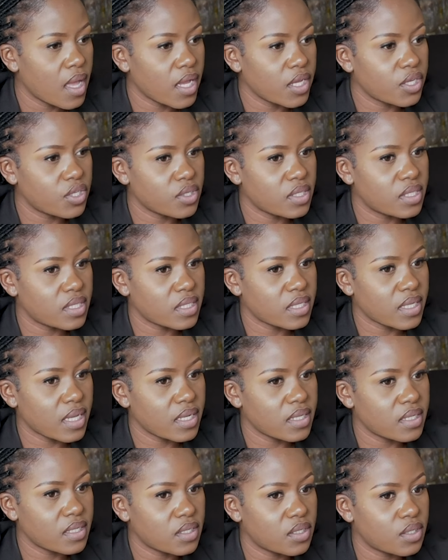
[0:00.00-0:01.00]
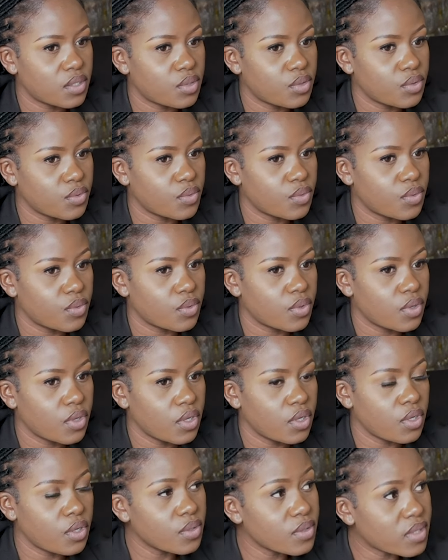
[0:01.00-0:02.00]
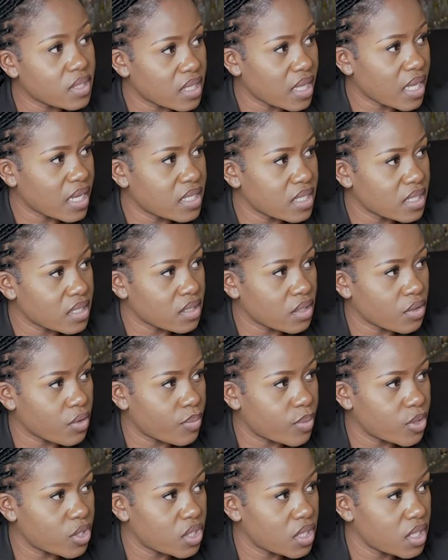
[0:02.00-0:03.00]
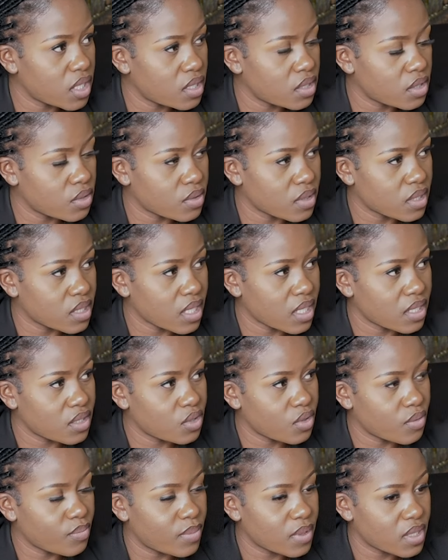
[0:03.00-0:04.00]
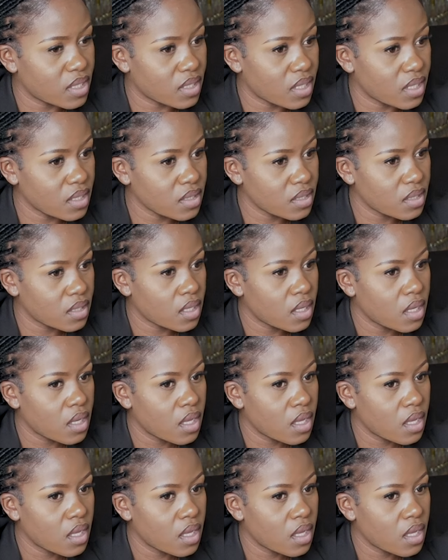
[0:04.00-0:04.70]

And you decided to use that as an opportunity to start your business.